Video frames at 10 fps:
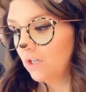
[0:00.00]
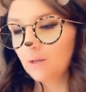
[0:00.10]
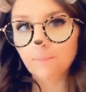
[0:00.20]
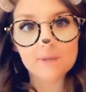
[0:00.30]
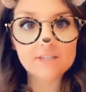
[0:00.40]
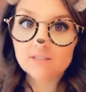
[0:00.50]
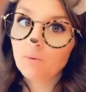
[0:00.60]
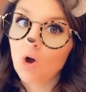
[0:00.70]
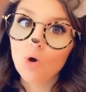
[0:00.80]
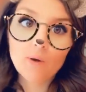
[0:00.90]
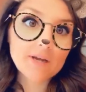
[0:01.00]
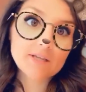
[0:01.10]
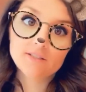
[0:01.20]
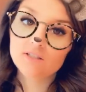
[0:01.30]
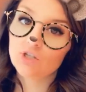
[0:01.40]
because I'm
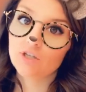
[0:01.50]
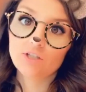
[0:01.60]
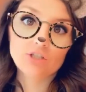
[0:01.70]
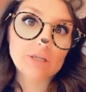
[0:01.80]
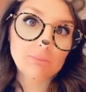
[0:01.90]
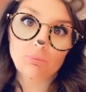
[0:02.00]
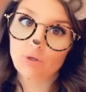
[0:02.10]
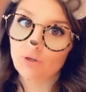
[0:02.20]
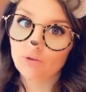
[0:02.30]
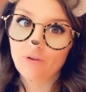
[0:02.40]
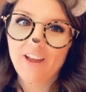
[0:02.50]
always looking to improve.